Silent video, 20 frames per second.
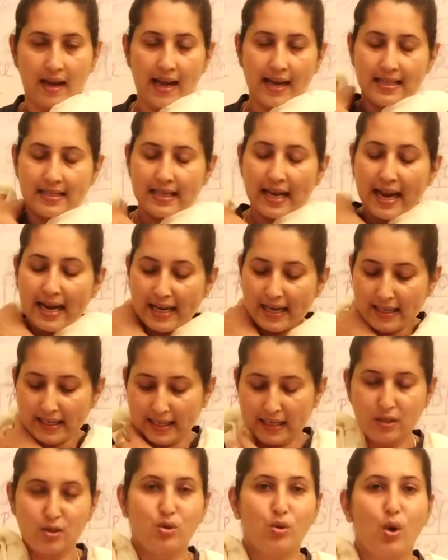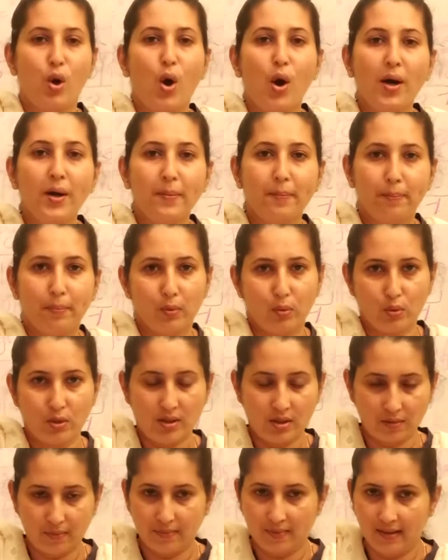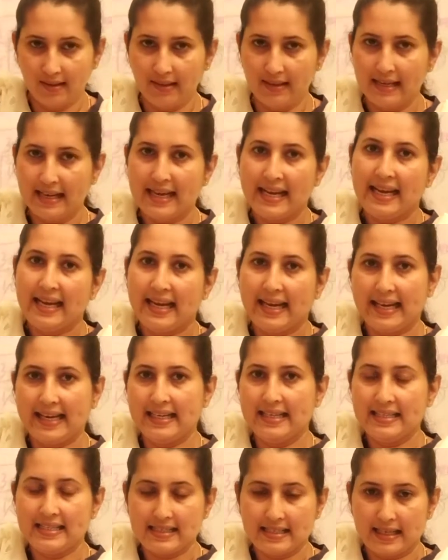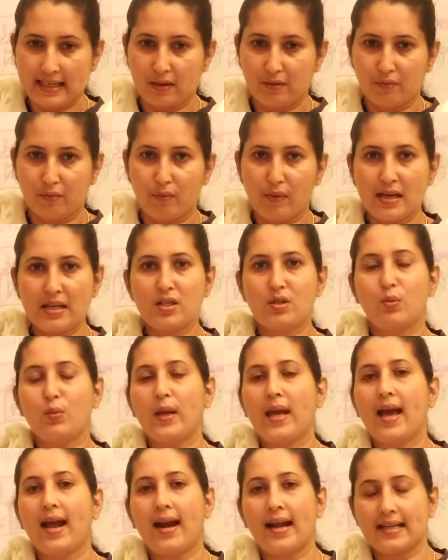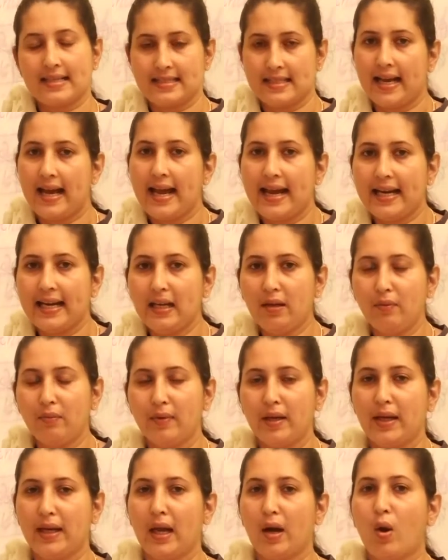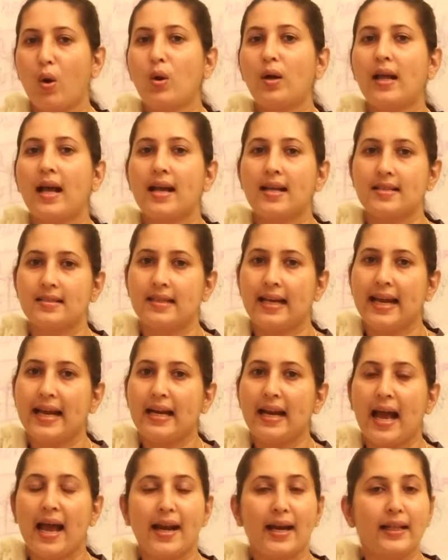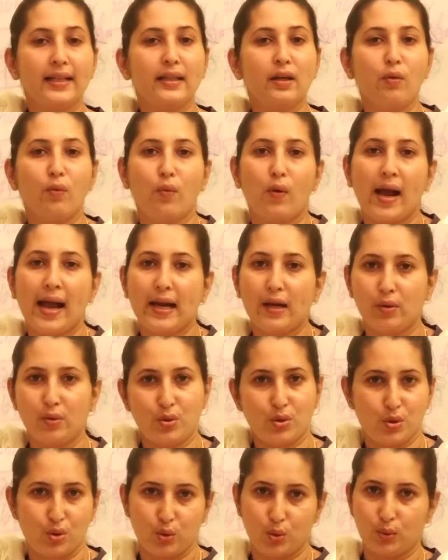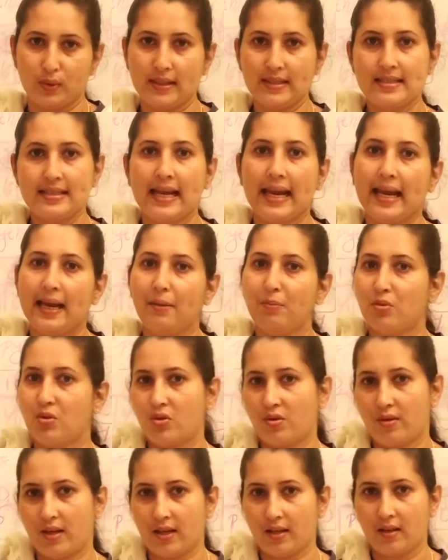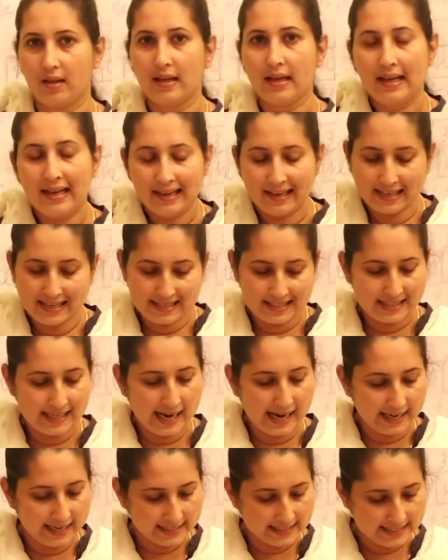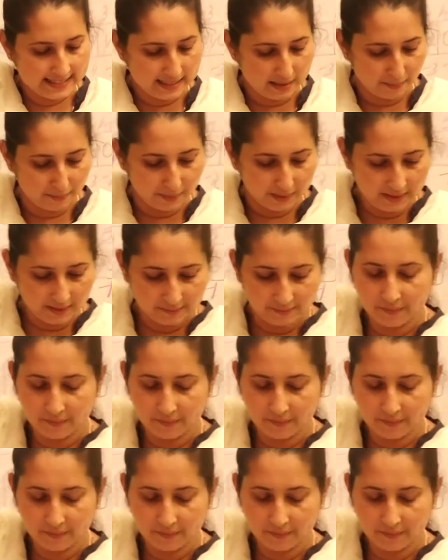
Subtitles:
Assigning is not possible in string. Once we are assigning, we cannot assign another values to the same string. Let's see an example.